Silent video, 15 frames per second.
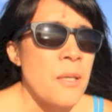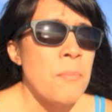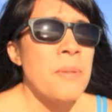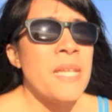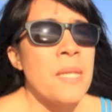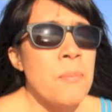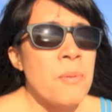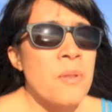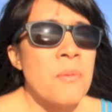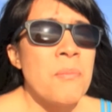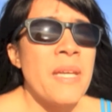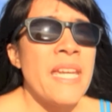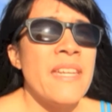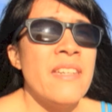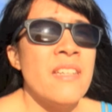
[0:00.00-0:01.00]
people
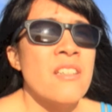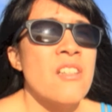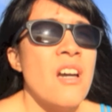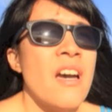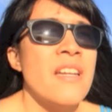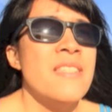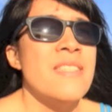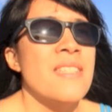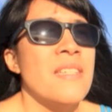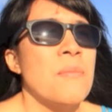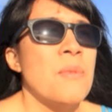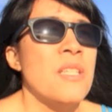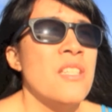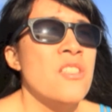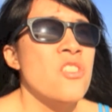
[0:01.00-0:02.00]
made in God's
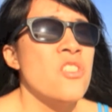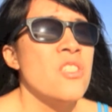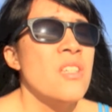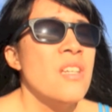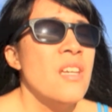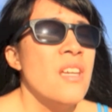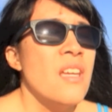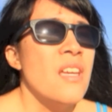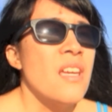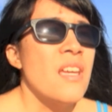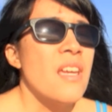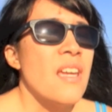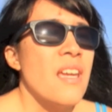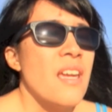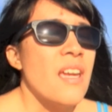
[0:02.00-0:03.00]
image
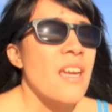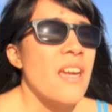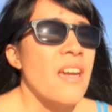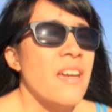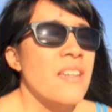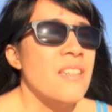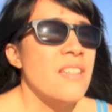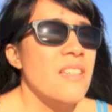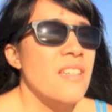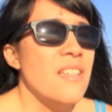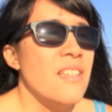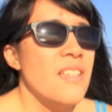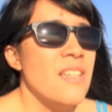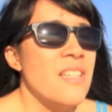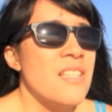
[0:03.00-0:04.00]
and
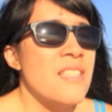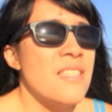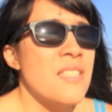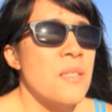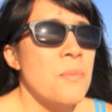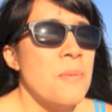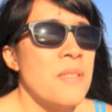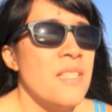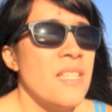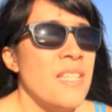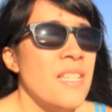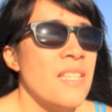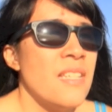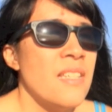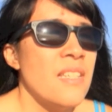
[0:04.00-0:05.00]

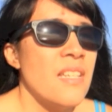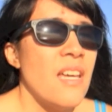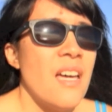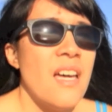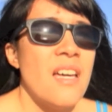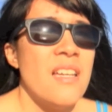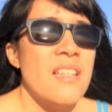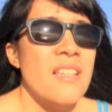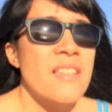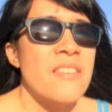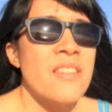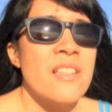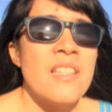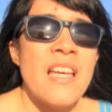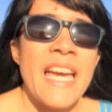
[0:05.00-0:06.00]
exhibiting
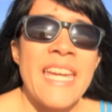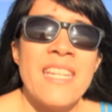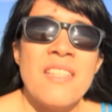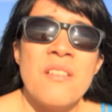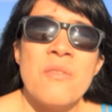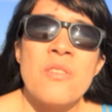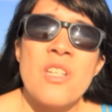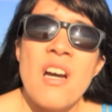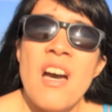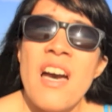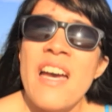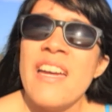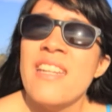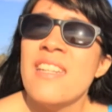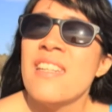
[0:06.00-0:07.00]
the light of
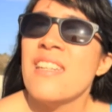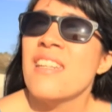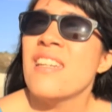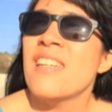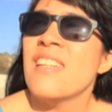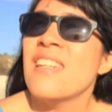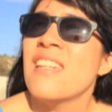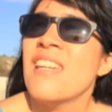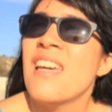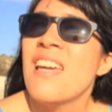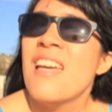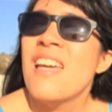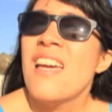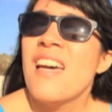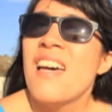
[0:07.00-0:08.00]
God in
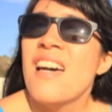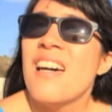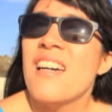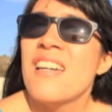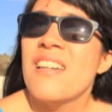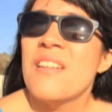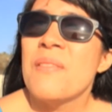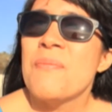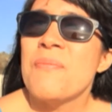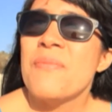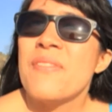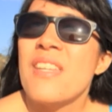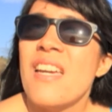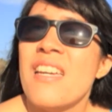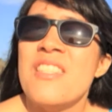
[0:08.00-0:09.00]

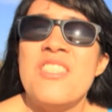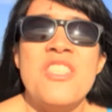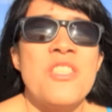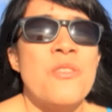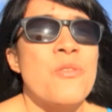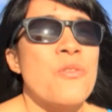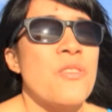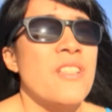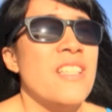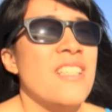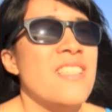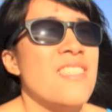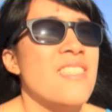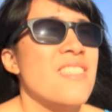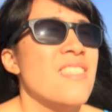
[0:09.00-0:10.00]
a different